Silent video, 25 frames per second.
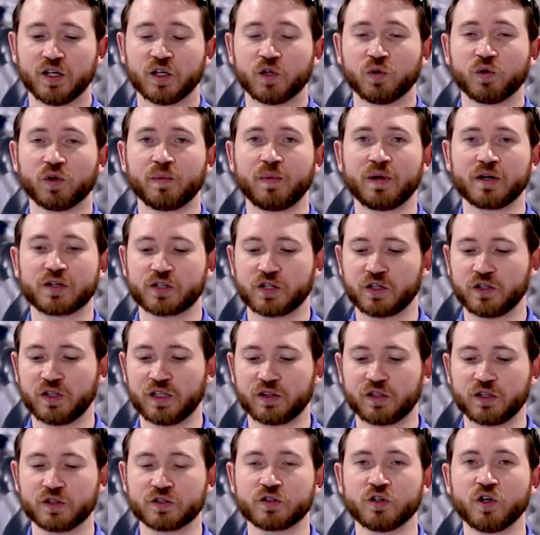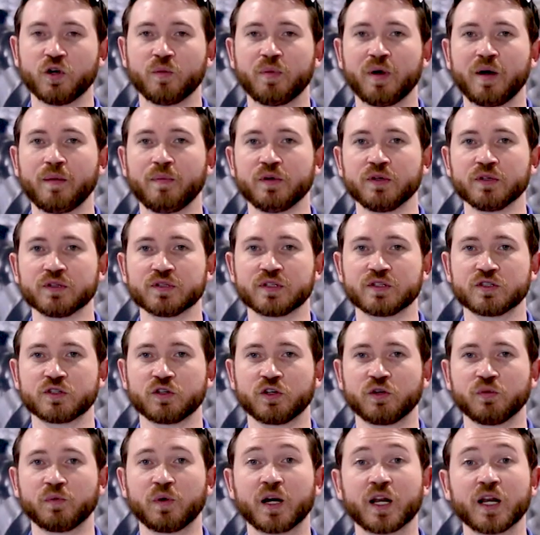you want to make sure that there's no bubbles, and so
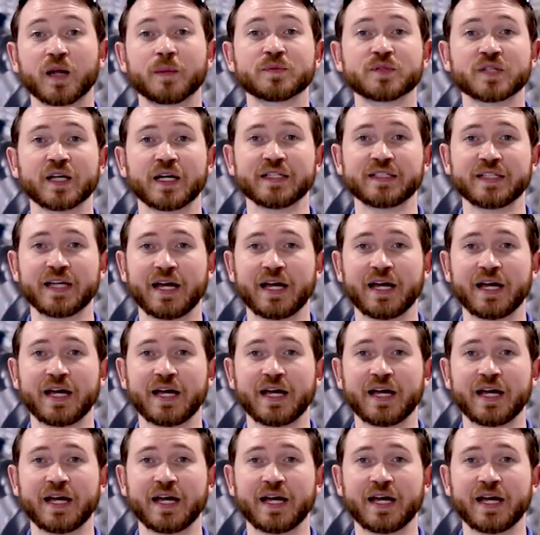you run it upside